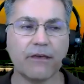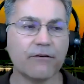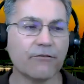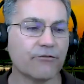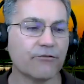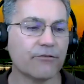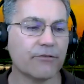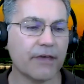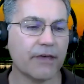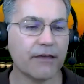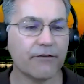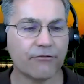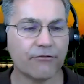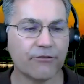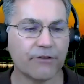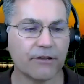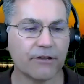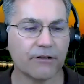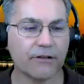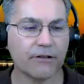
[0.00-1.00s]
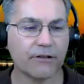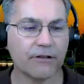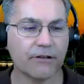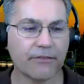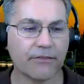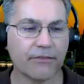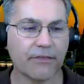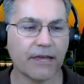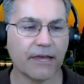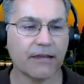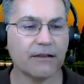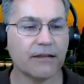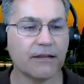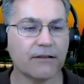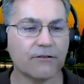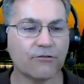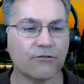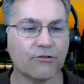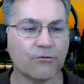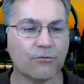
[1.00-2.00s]
if they feel like they
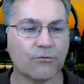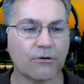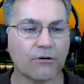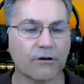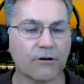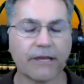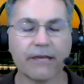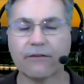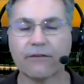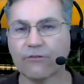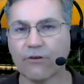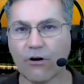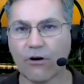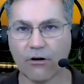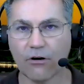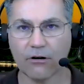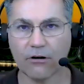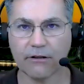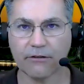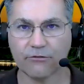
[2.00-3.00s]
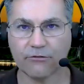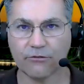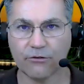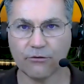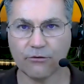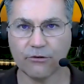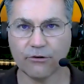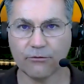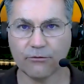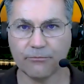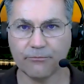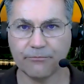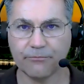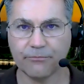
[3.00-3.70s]
need to work as hard as you do.